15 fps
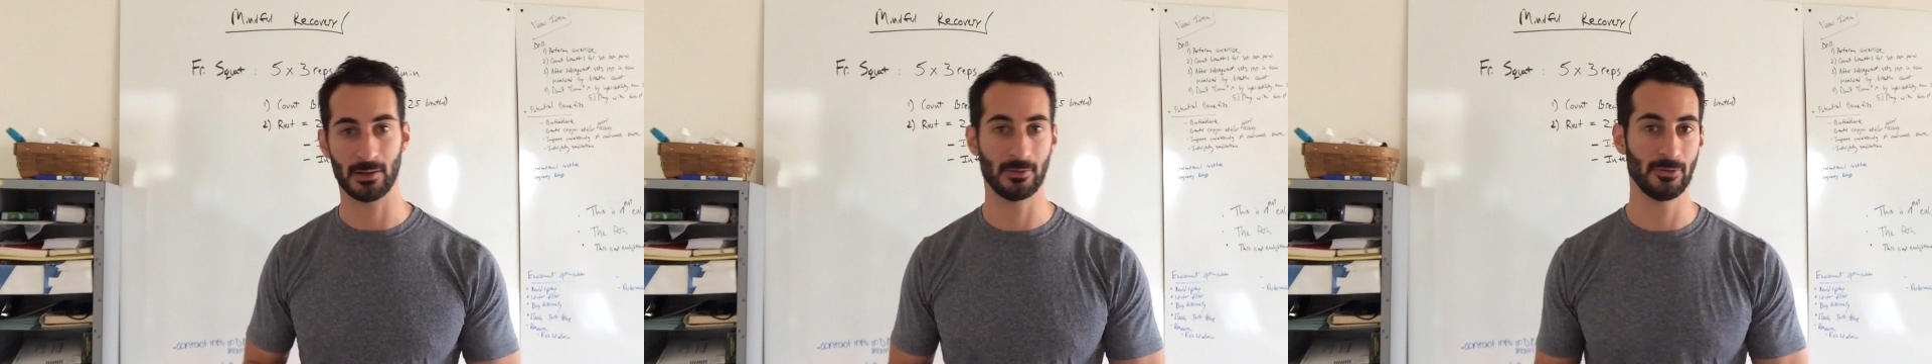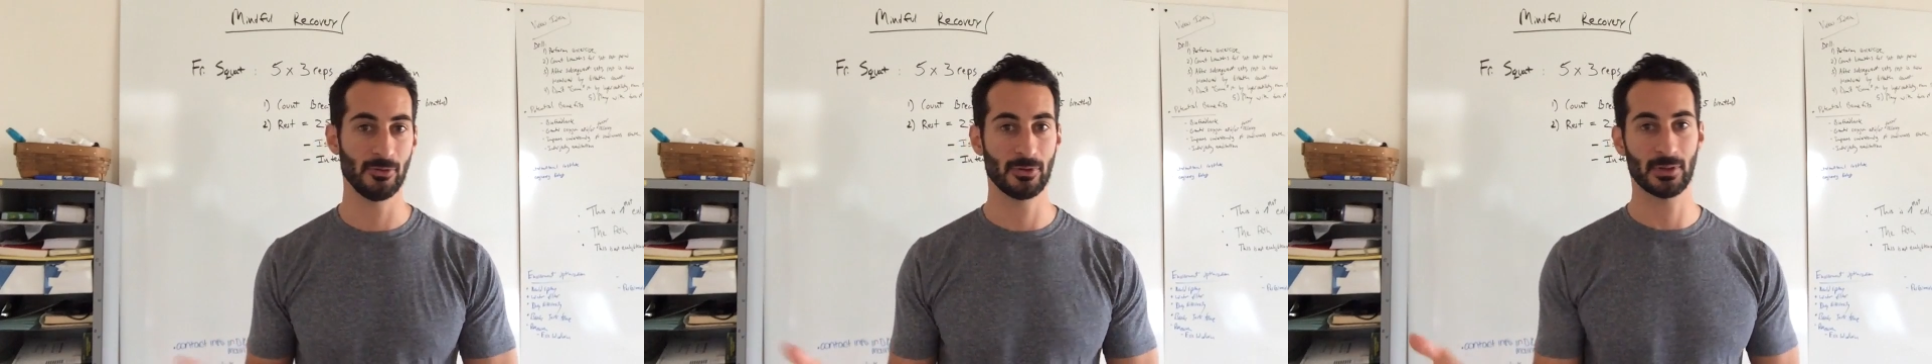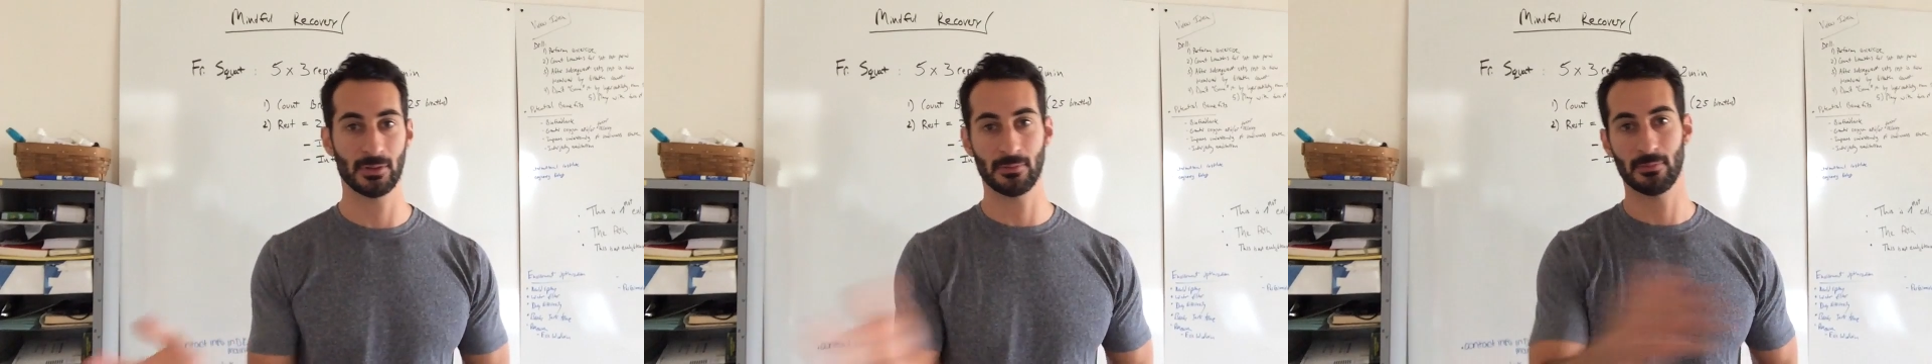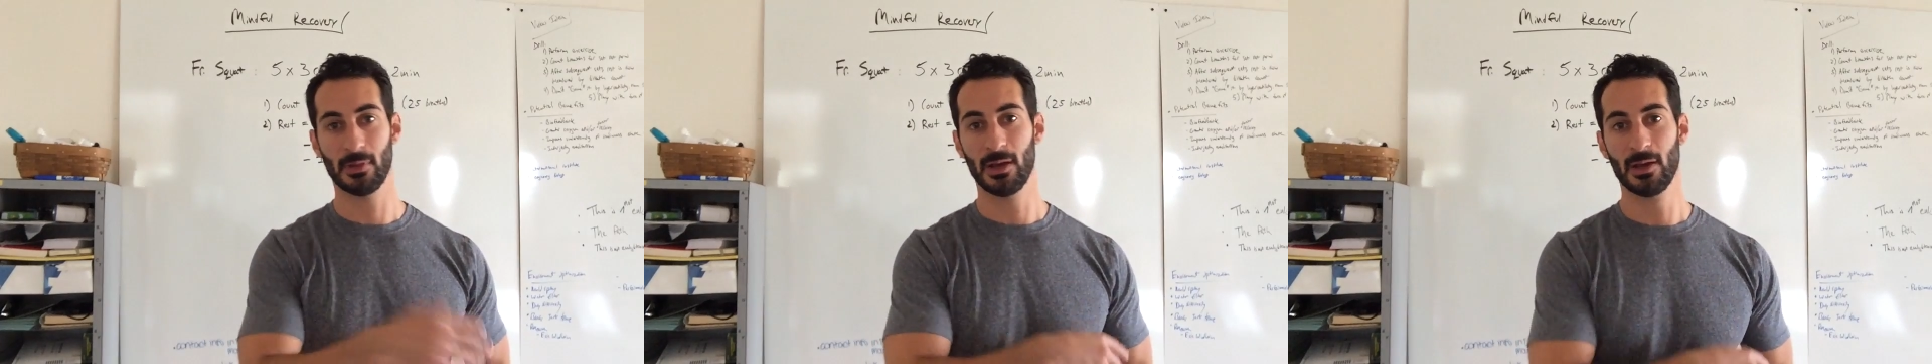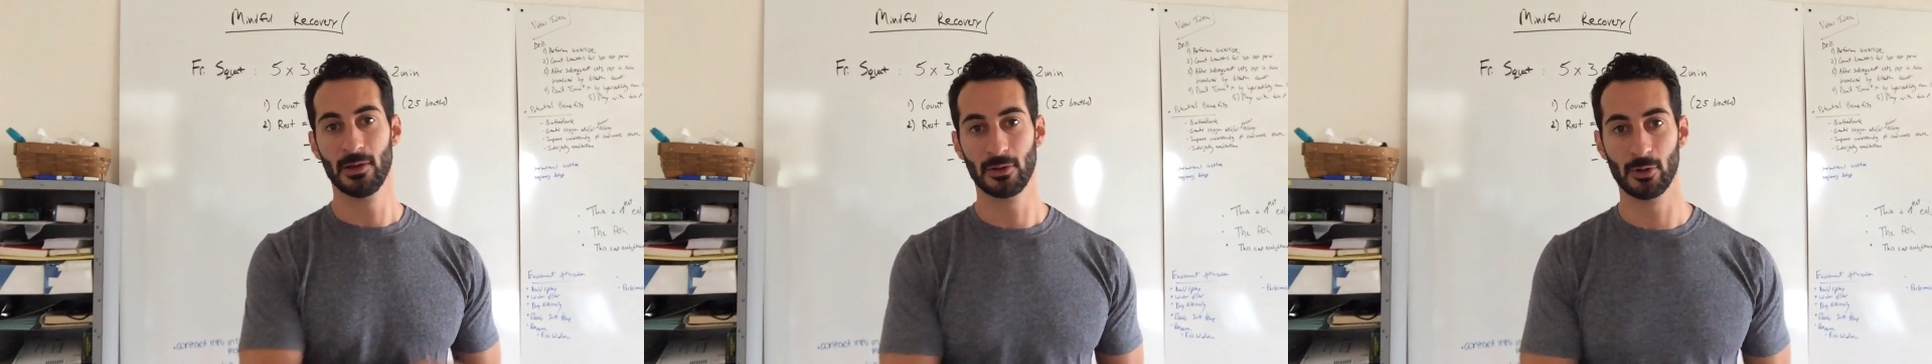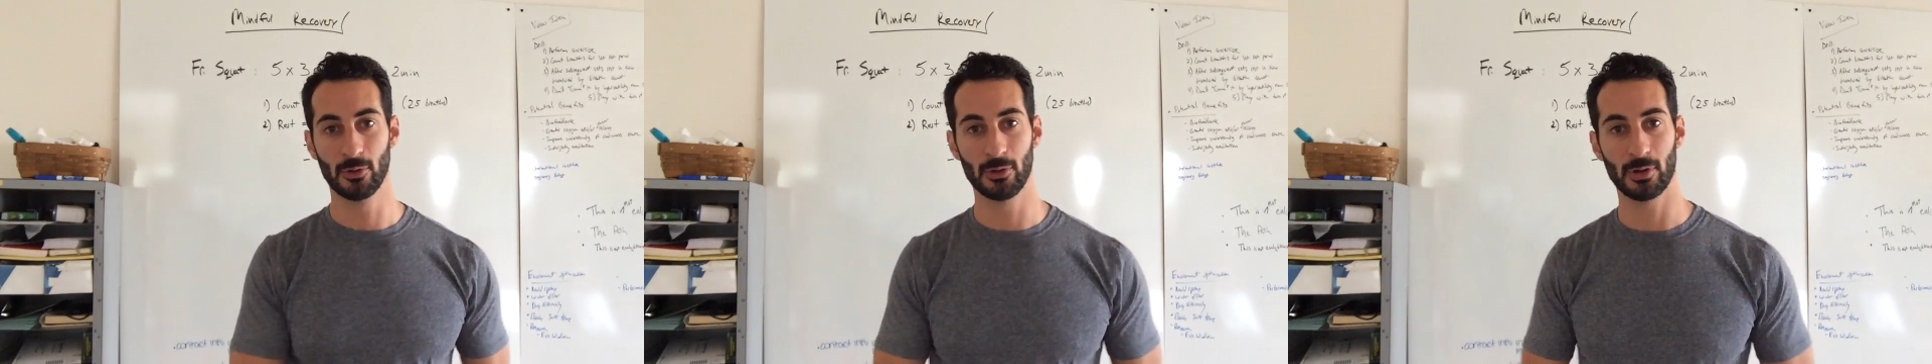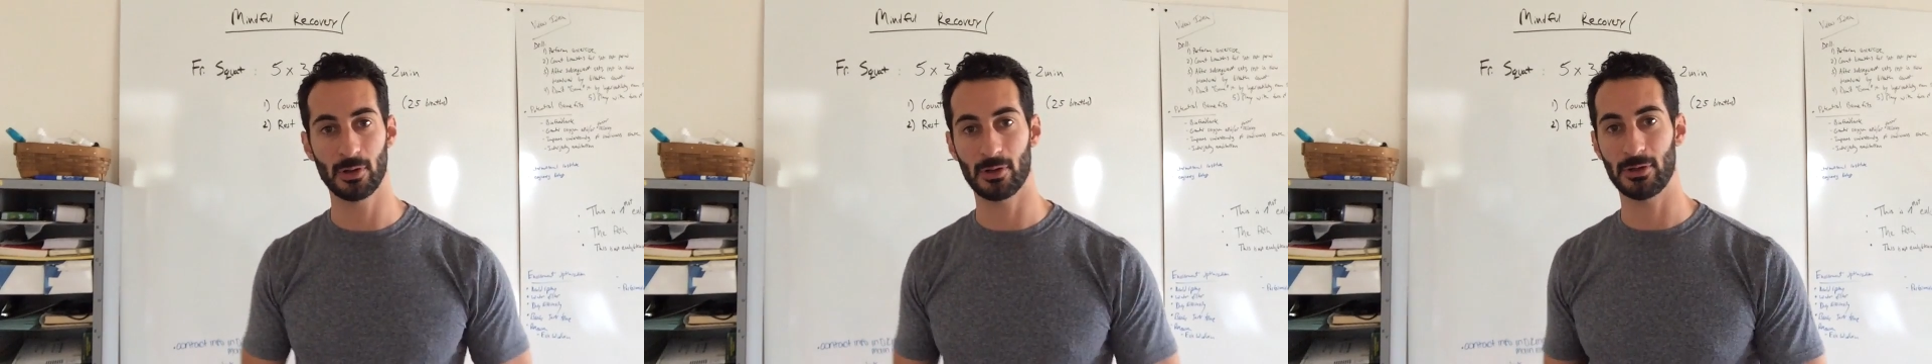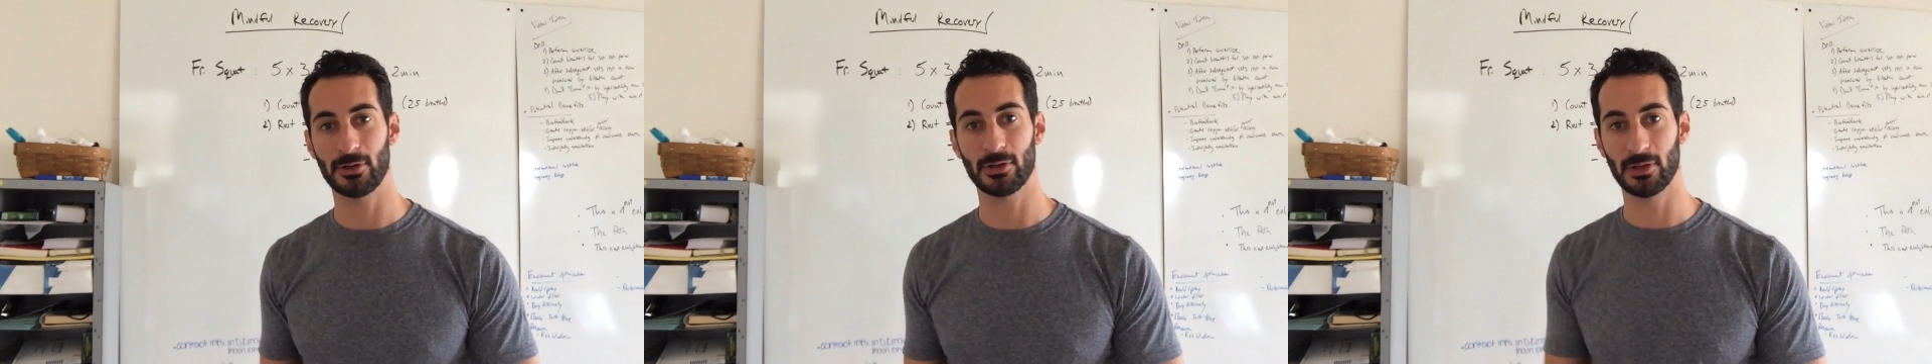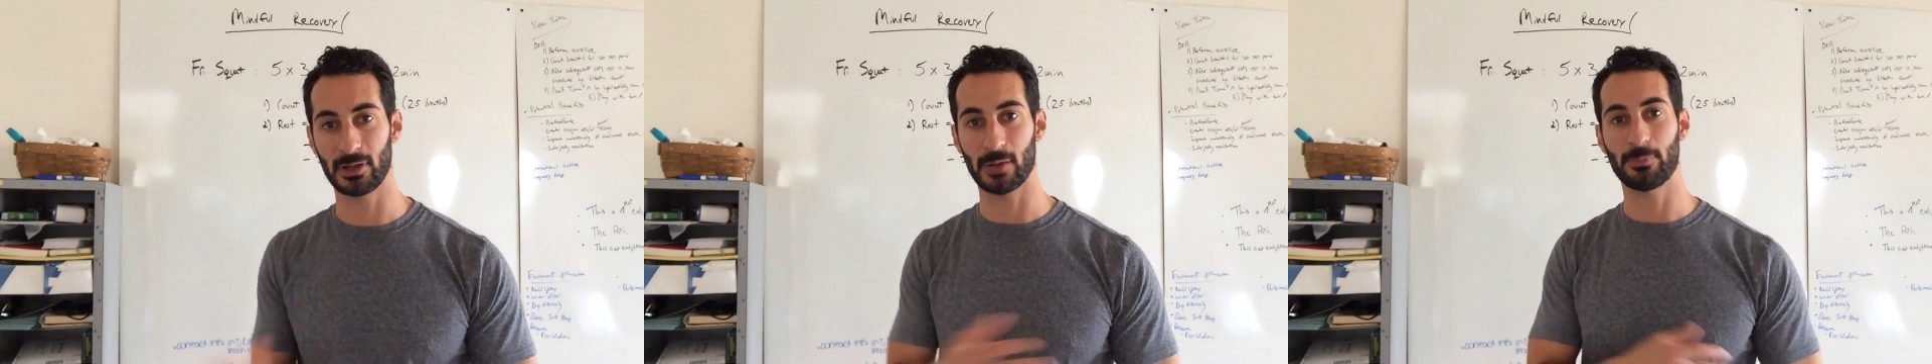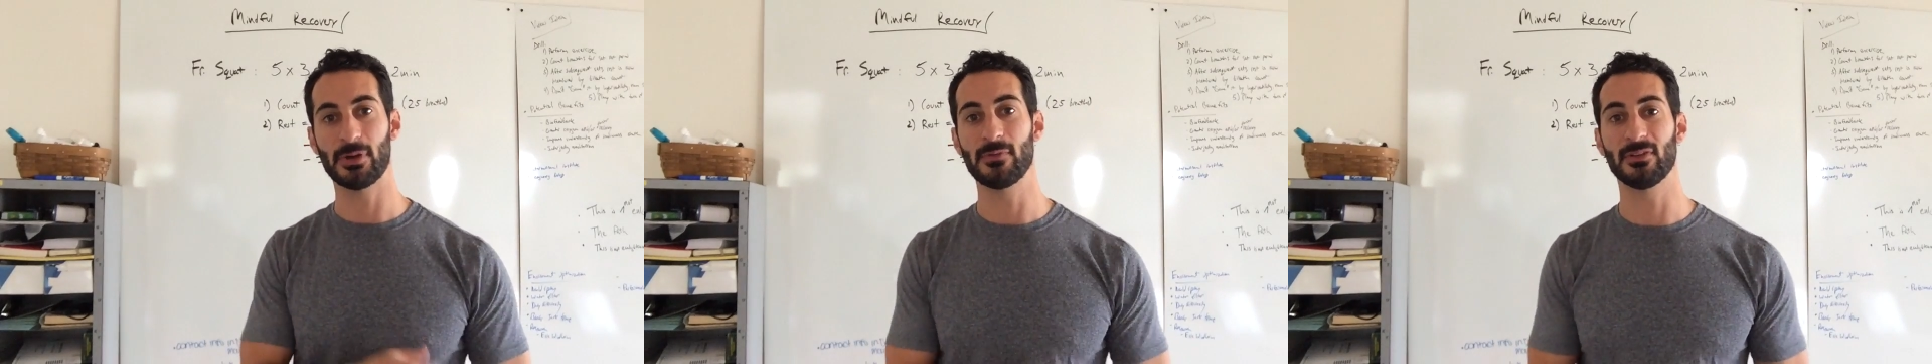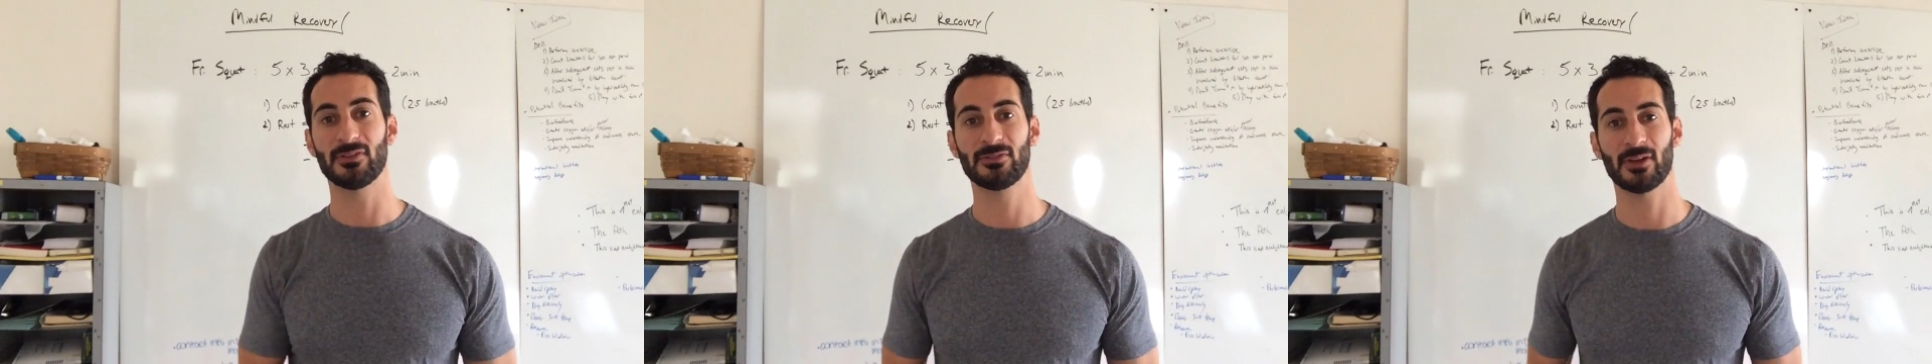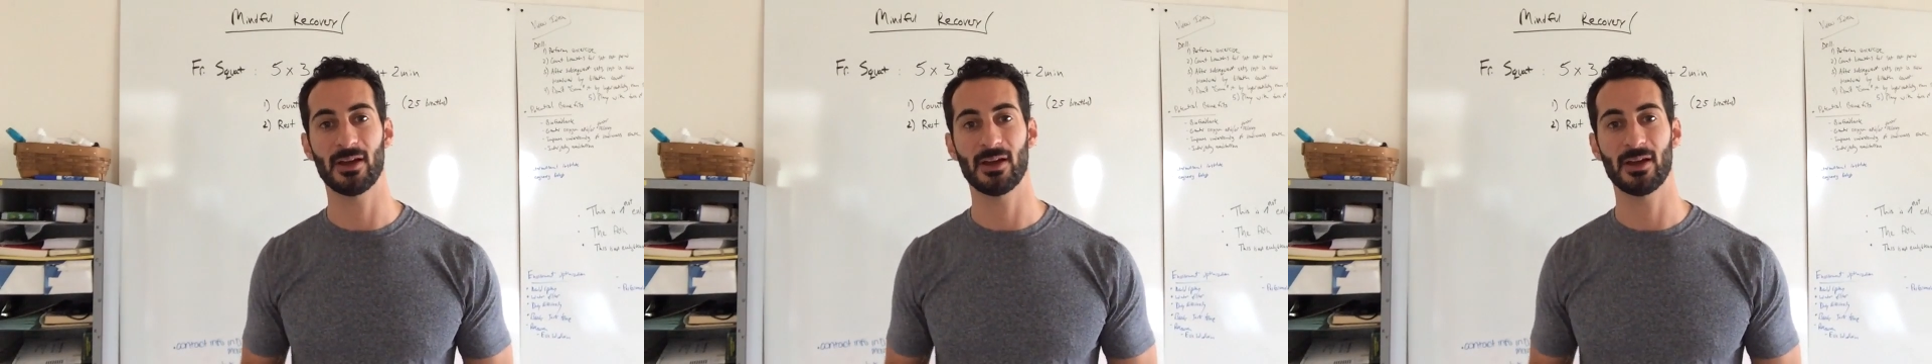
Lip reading: and you can Google or you can look at previous